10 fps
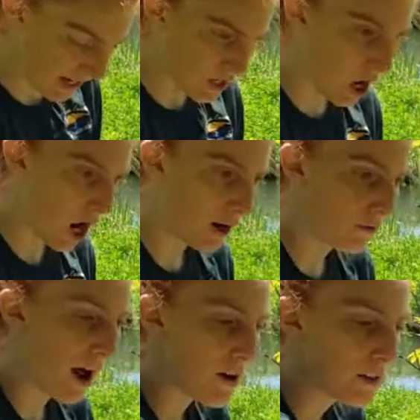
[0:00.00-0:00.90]
they gnaw
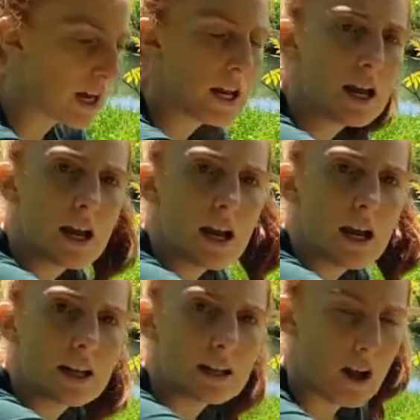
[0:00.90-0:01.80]
around it
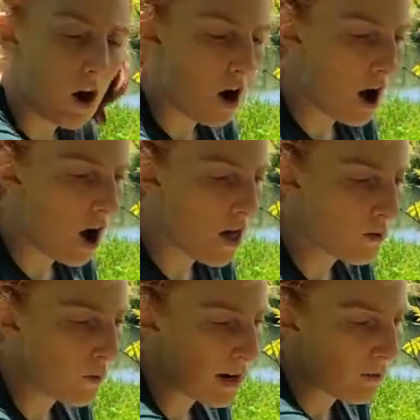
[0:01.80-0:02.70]
all
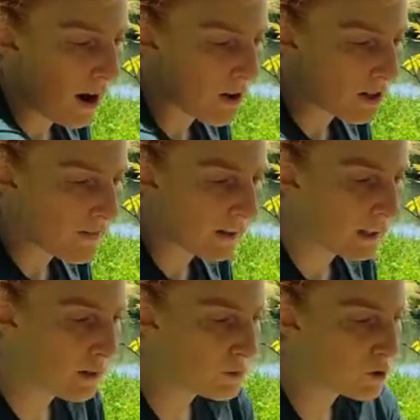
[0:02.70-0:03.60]
the way around it and they
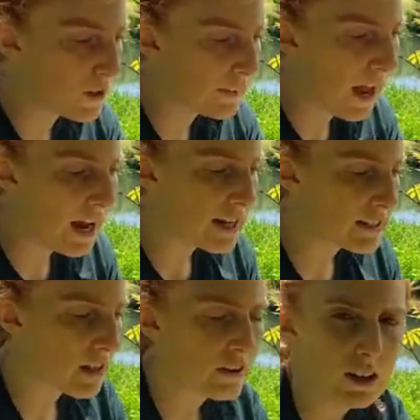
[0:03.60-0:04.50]
keep doing that
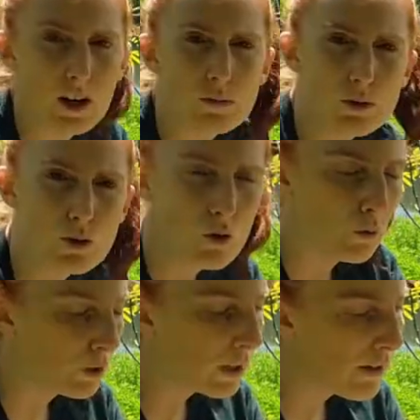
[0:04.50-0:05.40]
until it comes to a
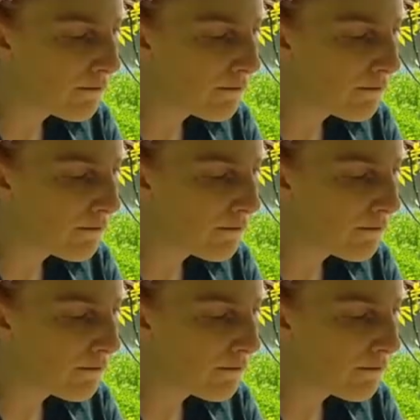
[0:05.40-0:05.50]
really